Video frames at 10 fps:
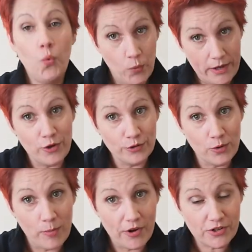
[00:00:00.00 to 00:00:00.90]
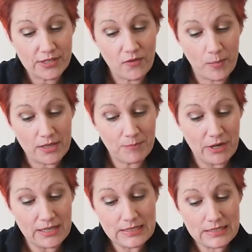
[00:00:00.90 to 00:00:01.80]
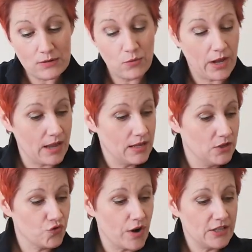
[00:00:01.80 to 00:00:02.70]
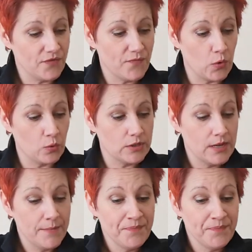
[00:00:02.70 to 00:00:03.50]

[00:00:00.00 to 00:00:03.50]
We all know about our safe place. Okay, stretch and fold.